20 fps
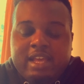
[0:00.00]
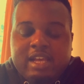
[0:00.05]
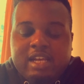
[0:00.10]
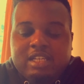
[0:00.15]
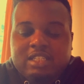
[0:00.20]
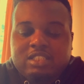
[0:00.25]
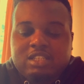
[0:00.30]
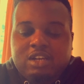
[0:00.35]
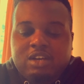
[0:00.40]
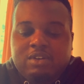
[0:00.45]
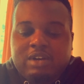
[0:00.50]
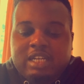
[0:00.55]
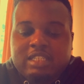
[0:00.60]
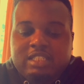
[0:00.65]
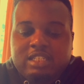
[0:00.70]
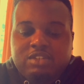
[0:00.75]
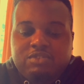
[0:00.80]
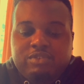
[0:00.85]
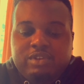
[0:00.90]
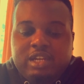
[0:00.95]
So I
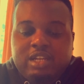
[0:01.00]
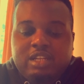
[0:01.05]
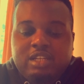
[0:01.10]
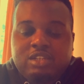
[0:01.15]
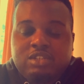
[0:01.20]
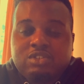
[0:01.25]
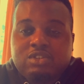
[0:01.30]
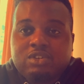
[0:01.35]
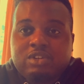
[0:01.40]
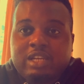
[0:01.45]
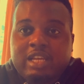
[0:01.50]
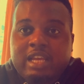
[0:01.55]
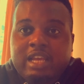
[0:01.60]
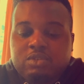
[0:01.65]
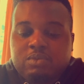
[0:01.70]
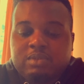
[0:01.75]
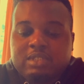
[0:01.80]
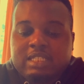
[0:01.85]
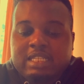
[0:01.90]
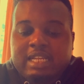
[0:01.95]
did really enjoy it. It
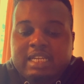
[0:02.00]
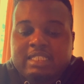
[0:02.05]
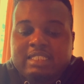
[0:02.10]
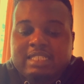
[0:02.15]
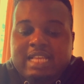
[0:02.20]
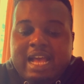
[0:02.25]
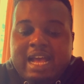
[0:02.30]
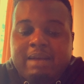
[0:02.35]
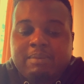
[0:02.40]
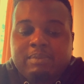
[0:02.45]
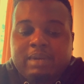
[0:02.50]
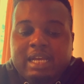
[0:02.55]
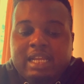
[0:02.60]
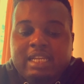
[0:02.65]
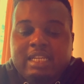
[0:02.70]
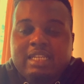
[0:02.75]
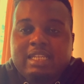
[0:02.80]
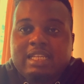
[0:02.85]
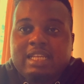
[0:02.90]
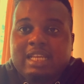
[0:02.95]
was an exam, and
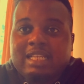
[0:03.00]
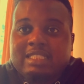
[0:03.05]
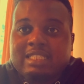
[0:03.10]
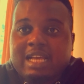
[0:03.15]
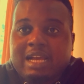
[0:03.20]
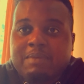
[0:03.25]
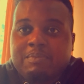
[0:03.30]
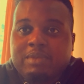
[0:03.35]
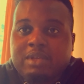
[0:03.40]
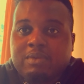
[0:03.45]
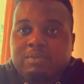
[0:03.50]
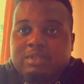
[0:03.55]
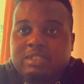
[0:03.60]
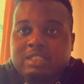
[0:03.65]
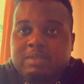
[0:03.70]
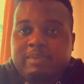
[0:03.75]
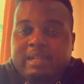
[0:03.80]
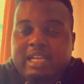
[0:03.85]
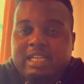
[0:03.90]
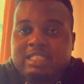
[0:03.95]
in the exam it was
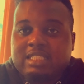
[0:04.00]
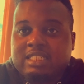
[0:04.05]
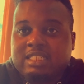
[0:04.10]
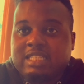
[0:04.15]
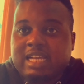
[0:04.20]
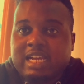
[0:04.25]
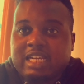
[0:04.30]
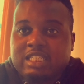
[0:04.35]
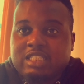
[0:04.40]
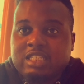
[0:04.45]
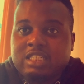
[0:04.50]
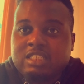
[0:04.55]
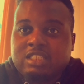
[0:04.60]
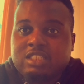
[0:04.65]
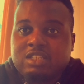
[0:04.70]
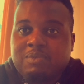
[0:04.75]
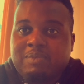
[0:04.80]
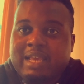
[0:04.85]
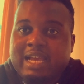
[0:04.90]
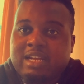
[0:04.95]
split into sections,
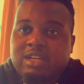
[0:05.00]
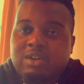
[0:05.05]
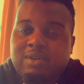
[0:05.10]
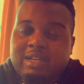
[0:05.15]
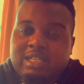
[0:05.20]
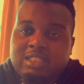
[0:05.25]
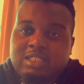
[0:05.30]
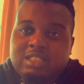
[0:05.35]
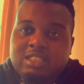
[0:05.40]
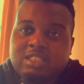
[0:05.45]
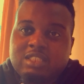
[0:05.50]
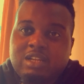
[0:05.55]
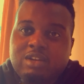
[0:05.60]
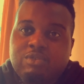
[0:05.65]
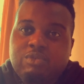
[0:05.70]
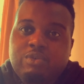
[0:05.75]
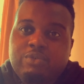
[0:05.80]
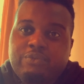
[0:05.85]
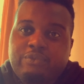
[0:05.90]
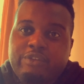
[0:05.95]
so we had questions on
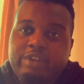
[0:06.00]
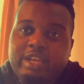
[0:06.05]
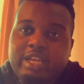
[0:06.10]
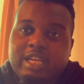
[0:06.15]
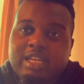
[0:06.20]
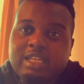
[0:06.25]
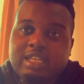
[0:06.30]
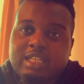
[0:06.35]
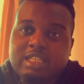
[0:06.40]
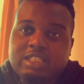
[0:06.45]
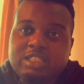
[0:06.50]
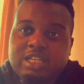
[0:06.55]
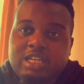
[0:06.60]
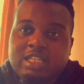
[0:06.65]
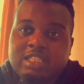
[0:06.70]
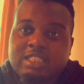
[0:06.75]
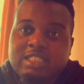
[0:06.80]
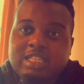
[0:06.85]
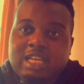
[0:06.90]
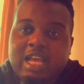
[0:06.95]
all 3
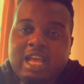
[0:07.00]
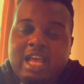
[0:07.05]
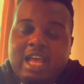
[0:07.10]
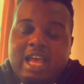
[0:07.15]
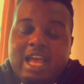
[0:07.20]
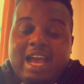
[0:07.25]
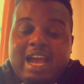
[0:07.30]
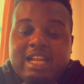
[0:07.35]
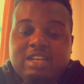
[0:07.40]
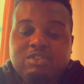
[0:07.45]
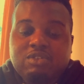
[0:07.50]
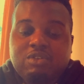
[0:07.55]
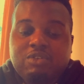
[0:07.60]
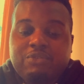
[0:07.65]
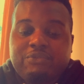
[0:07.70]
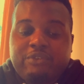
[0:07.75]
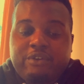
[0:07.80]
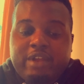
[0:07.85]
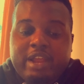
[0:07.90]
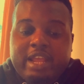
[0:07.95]
conditions and all
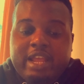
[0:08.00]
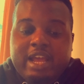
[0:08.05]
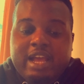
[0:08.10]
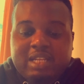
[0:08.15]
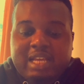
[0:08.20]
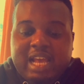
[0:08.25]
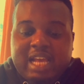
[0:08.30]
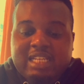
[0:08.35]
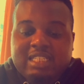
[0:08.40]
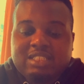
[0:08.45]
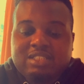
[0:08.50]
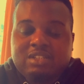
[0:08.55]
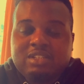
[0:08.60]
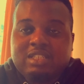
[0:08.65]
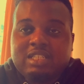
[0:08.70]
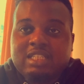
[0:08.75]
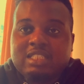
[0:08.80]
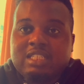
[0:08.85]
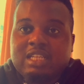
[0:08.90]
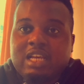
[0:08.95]
3 case
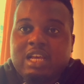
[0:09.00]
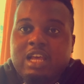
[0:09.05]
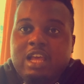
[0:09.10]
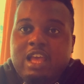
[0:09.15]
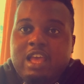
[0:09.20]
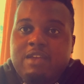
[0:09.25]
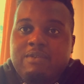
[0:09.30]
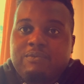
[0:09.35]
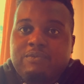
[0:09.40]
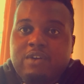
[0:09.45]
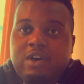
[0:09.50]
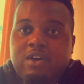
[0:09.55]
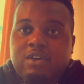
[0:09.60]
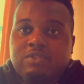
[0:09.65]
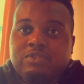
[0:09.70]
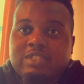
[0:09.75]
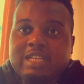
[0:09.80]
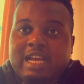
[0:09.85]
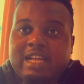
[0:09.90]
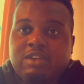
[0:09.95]
studies
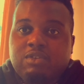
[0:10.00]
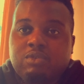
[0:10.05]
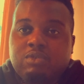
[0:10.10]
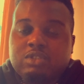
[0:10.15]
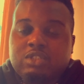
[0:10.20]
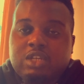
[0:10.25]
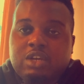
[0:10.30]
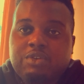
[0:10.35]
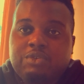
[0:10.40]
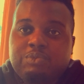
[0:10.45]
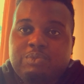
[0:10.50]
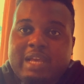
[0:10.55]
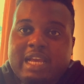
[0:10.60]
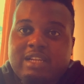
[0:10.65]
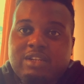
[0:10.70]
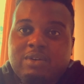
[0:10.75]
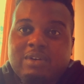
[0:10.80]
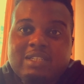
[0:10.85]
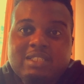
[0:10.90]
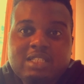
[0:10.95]
involved, and also we
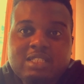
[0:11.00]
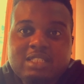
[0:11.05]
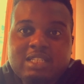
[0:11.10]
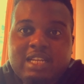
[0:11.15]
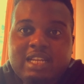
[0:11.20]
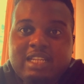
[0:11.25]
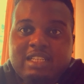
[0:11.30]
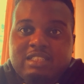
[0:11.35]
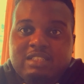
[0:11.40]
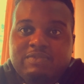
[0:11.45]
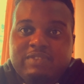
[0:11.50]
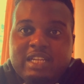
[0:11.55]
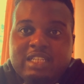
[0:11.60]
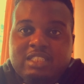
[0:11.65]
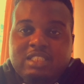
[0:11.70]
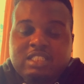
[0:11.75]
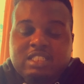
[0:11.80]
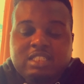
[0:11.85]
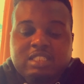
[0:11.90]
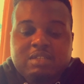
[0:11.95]
had questions on
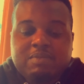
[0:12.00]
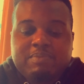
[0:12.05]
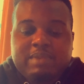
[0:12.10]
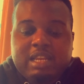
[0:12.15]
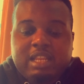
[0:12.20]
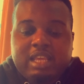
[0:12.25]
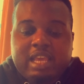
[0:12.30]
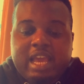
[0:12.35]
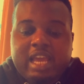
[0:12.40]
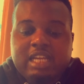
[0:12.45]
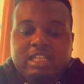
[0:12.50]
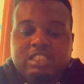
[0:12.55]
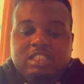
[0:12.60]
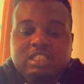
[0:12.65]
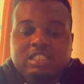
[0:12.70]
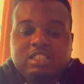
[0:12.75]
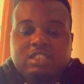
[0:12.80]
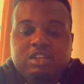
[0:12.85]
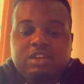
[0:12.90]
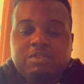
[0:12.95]
interventions and
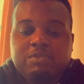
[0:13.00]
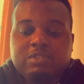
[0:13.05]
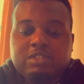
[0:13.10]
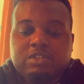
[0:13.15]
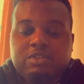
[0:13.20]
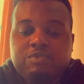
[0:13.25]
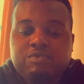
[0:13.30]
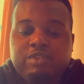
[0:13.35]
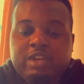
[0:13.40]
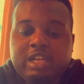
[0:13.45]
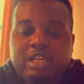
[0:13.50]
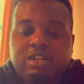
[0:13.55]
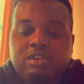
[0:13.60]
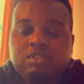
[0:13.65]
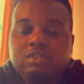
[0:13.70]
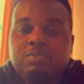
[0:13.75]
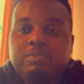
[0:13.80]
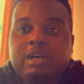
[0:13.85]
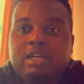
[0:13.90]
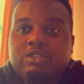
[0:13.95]
medication. So it was a really
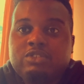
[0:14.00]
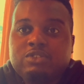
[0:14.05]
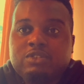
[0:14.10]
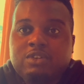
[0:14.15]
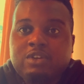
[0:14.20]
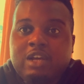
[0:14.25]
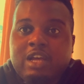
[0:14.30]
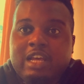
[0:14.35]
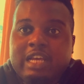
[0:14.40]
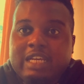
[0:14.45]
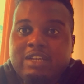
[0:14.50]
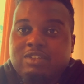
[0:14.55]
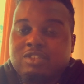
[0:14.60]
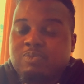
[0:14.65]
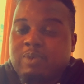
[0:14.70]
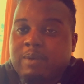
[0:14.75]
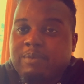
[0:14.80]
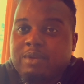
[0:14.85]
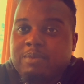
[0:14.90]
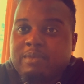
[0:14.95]
good module. It was
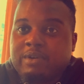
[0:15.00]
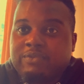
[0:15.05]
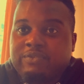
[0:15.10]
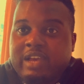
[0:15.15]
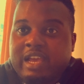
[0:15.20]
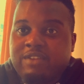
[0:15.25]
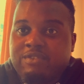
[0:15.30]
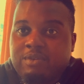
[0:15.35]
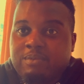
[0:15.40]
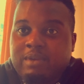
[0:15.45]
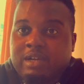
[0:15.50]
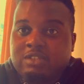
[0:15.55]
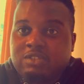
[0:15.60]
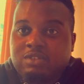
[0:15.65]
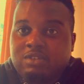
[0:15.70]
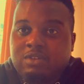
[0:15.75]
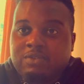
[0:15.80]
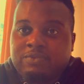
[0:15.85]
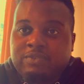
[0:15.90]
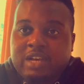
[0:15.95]
probably my favourite
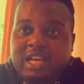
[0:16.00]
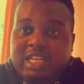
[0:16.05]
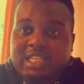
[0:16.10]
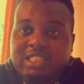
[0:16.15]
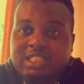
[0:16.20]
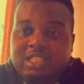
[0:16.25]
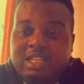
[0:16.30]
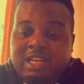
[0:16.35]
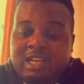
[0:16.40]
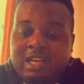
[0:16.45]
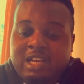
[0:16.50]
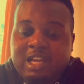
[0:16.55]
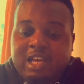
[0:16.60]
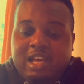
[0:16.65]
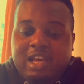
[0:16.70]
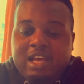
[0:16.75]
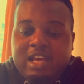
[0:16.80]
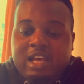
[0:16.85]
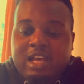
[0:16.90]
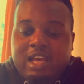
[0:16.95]
module of first year,
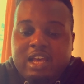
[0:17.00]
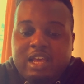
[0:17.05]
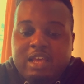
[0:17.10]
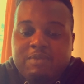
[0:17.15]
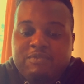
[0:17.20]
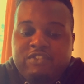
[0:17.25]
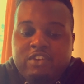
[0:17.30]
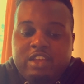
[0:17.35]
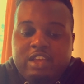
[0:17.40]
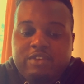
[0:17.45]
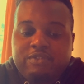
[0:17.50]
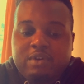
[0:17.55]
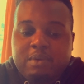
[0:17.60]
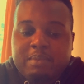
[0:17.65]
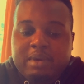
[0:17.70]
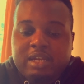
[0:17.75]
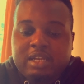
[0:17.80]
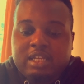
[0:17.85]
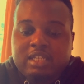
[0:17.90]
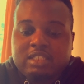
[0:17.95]
if
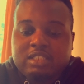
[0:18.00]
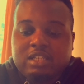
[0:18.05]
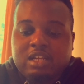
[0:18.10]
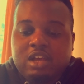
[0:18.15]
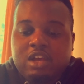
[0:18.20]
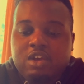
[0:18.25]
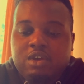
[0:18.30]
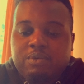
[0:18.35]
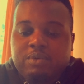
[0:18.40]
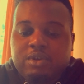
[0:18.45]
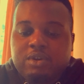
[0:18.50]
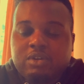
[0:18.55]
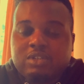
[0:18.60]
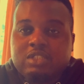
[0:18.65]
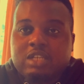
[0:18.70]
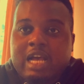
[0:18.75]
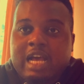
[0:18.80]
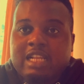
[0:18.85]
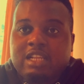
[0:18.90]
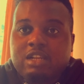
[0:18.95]
I'm honest. We
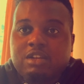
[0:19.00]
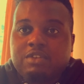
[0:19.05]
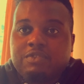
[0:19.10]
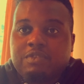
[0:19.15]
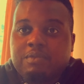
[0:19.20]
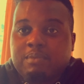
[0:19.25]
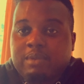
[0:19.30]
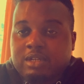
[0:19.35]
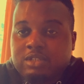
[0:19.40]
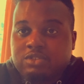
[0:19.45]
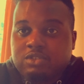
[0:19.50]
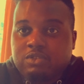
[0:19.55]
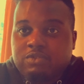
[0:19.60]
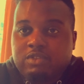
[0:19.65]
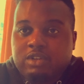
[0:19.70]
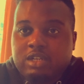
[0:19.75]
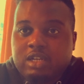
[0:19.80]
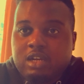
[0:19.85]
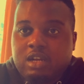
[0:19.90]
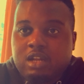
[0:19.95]
also had another module
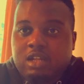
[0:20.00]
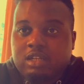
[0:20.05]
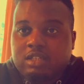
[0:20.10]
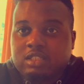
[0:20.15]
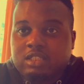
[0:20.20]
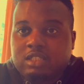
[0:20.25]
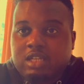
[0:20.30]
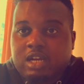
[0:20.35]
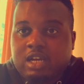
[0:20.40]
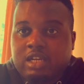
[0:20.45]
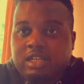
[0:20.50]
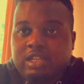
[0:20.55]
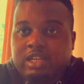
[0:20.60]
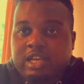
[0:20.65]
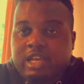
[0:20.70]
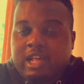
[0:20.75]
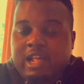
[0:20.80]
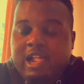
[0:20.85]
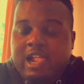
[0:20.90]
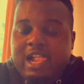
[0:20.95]
running alongside
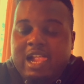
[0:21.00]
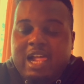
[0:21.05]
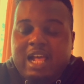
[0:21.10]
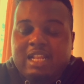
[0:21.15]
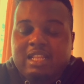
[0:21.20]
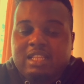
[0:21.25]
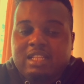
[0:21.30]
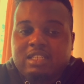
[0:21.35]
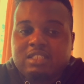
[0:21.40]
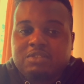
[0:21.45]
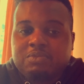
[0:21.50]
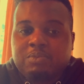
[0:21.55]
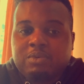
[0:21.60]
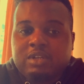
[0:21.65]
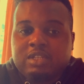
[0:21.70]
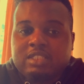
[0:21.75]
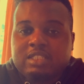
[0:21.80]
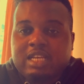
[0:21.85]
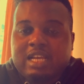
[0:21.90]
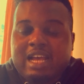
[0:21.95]
it, and this
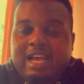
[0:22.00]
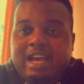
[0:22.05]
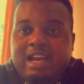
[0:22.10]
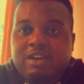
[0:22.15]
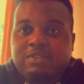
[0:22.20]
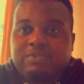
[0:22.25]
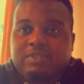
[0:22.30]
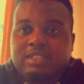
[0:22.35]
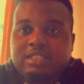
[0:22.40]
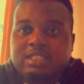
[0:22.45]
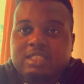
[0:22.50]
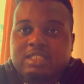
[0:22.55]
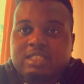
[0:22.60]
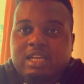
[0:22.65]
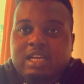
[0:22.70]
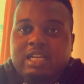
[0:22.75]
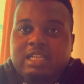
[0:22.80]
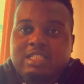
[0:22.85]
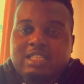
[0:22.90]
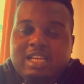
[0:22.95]
was health in
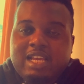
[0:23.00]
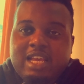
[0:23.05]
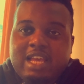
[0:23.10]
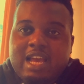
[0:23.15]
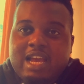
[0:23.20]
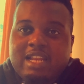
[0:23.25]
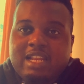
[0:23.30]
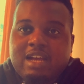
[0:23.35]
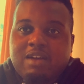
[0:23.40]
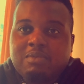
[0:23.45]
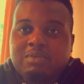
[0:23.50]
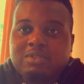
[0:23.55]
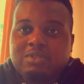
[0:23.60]
society, and that was